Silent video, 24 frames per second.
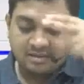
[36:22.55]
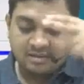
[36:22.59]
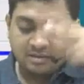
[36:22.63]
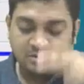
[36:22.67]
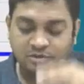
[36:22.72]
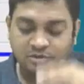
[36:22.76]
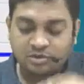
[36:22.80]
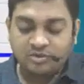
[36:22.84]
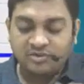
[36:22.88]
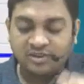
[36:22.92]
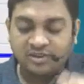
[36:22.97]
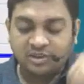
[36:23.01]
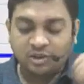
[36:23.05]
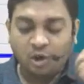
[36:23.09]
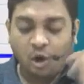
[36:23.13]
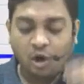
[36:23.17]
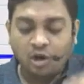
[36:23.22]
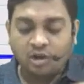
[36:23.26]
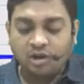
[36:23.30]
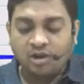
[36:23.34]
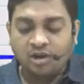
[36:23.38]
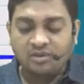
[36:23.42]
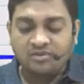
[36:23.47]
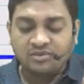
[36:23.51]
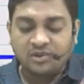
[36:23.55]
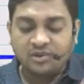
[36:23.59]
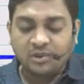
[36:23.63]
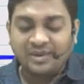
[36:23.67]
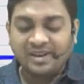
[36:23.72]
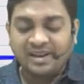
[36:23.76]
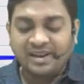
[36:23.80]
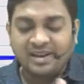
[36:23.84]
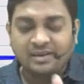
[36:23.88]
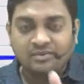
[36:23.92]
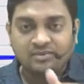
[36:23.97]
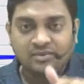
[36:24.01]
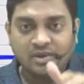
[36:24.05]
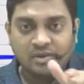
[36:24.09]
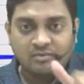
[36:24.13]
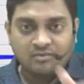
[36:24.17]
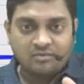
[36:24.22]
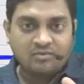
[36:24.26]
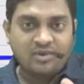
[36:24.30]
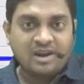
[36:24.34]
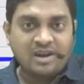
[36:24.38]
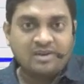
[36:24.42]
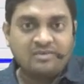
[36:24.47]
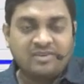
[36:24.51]
So we thought of doing it from
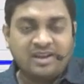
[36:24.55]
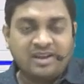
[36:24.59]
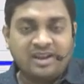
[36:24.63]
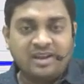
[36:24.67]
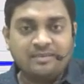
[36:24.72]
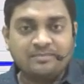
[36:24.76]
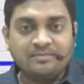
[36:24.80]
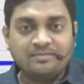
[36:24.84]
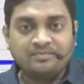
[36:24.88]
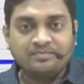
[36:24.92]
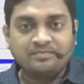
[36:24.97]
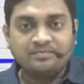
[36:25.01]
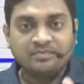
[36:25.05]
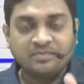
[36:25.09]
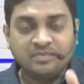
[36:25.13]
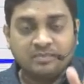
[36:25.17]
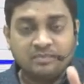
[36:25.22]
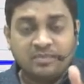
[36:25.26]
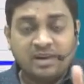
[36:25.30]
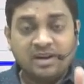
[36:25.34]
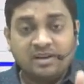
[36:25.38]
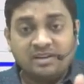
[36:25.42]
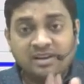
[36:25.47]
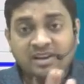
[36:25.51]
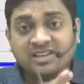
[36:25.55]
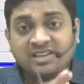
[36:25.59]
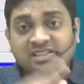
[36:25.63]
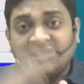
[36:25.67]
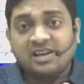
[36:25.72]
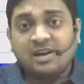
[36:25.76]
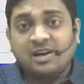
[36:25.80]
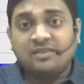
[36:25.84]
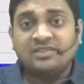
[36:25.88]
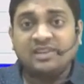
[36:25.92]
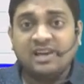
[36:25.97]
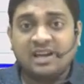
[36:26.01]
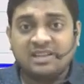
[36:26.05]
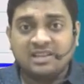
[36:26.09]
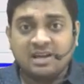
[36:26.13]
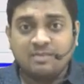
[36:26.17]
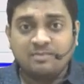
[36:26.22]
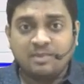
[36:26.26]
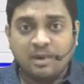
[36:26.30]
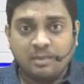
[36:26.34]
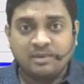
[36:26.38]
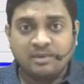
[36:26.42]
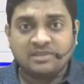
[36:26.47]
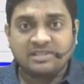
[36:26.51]
one way, but it served the other
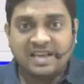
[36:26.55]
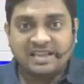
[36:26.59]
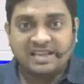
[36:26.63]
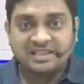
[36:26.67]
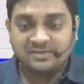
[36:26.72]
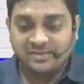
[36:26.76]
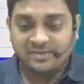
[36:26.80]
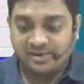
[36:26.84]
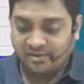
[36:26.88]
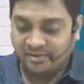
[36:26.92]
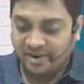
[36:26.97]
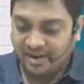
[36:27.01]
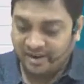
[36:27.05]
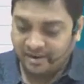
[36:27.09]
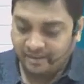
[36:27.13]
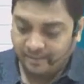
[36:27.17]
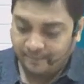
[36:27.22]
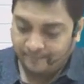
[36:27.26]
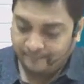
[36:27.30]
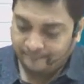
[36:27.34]
purpose as well, right?